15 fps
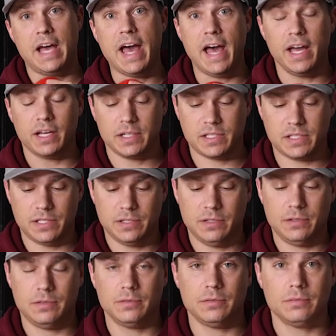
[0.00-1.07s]
X,
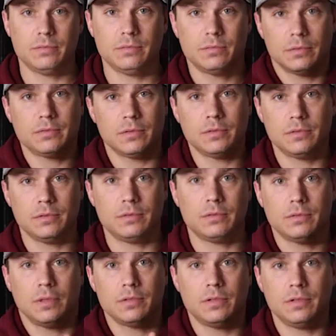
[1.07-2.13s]

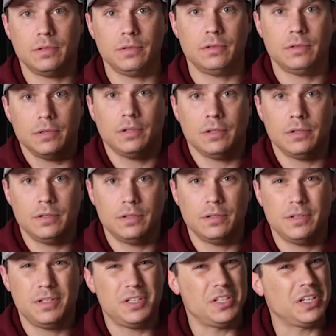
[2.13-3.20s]

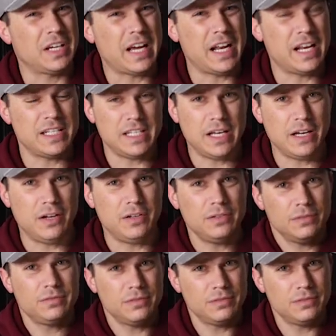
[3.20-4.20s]
you can kind of tell